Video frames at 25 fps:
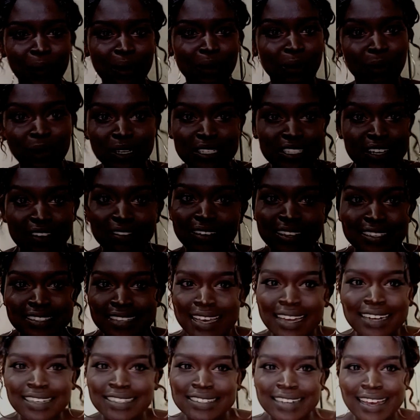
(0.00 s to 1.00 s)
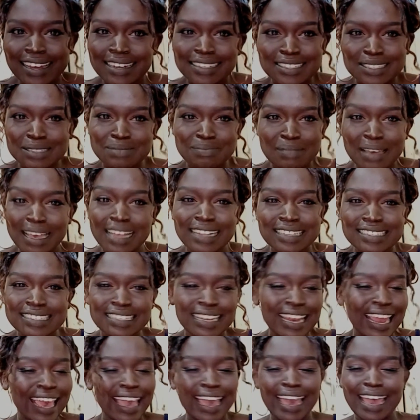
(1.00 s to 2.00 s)
whatever sunshine smells
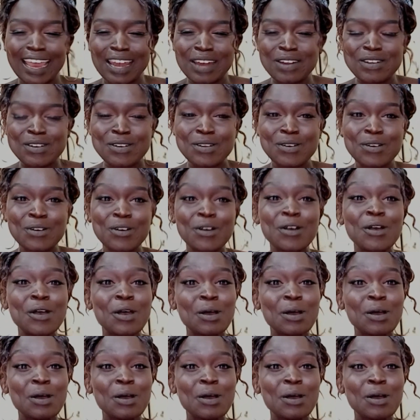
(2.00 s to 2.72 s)
like, I don't know,